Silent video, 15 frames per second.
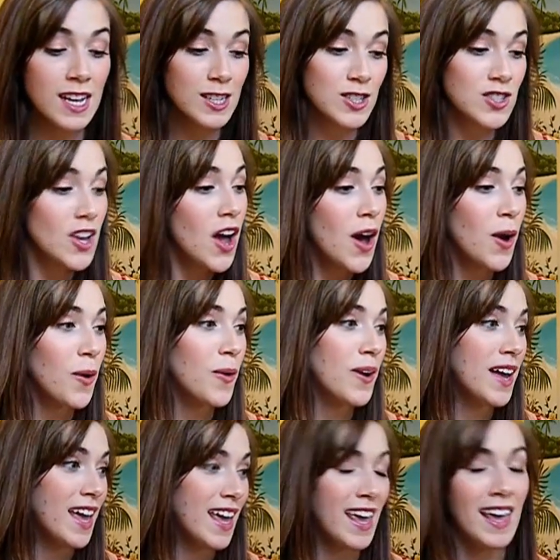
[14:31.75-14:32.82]
So,
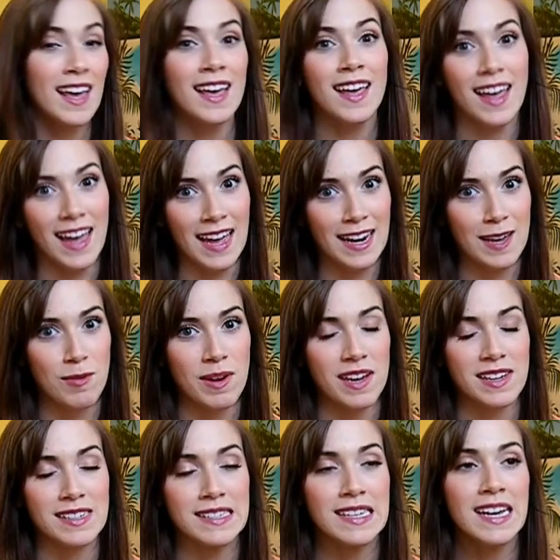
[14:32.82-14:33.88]

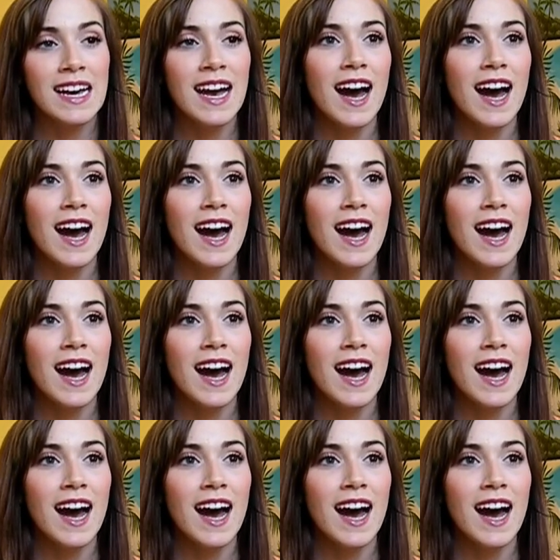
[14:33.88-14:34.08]
anyways,